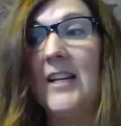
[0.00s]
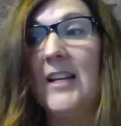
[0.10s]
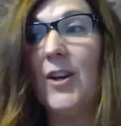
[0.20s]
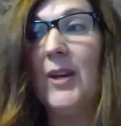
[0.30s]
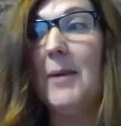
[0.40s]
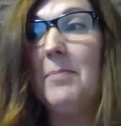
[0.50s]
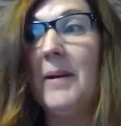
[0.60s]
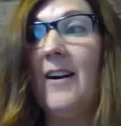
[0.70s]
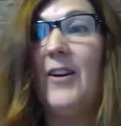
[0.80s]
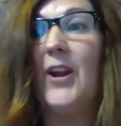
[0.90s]
So keep an
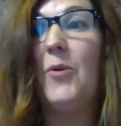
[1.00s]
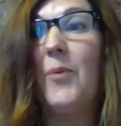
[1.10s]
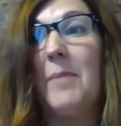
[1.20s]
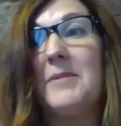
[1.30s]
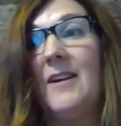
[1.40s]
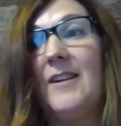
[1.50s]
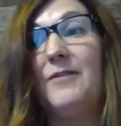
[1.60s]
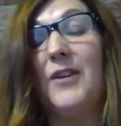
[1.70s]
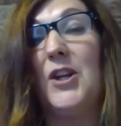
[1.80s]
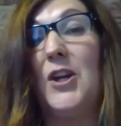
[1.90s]
eye on our website
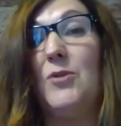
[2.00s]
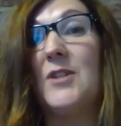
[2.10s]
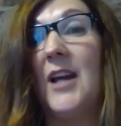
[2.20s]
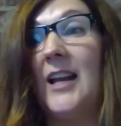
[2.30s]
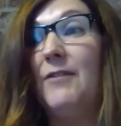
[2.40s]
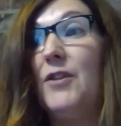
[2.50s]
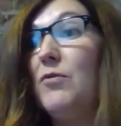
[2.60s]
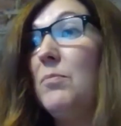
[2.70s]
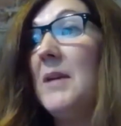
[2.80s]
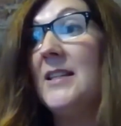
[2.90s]
for news. And if
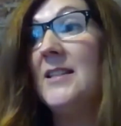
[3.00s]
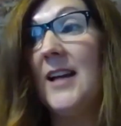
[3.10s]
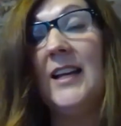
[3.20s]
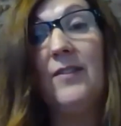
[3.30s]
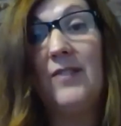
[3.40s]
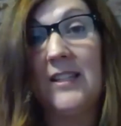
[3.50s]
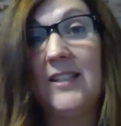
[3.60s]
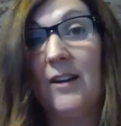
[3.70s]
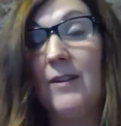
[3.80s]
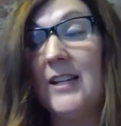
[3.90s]
you've missed any of this
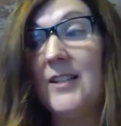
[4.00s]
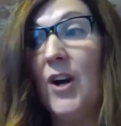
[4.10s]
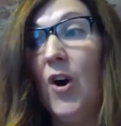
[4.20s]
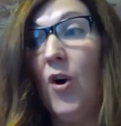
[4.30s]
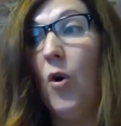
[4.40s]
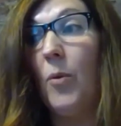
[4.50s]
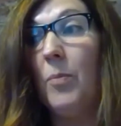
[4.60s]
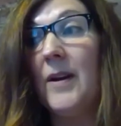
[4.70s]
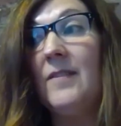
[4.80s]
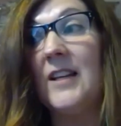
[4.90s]
series or
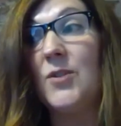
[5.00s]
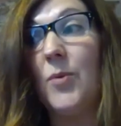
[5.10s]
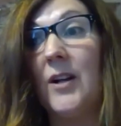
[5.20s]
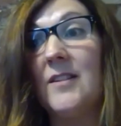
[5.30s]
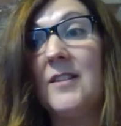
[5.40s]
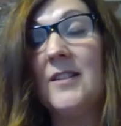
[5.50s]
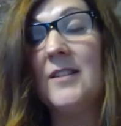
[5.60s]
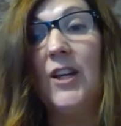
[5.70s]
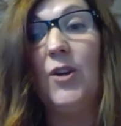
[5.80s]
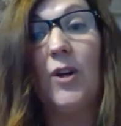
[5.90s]
previous ones,
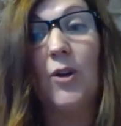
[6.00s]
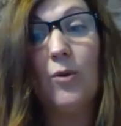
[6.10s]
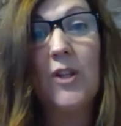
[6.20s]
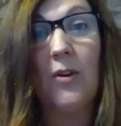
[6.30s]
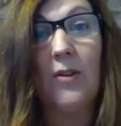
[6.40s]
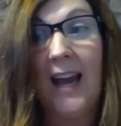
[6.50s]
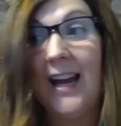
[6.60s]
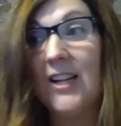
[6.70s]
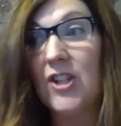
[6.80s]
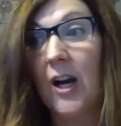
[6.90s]
you can also
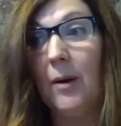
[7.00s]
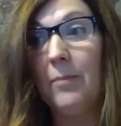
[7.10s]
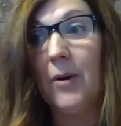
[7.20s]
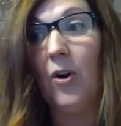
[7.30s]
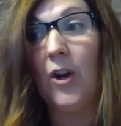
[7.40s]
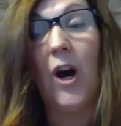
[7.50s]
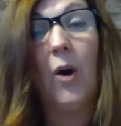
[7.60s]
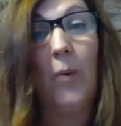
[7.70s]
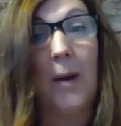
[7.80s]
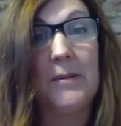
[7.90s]
catch up on
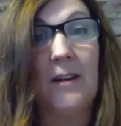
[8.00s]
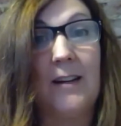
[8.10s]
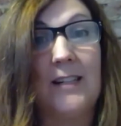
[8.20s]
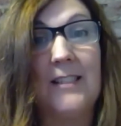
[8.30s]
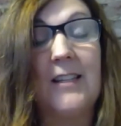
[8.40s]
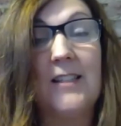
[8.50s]
our website.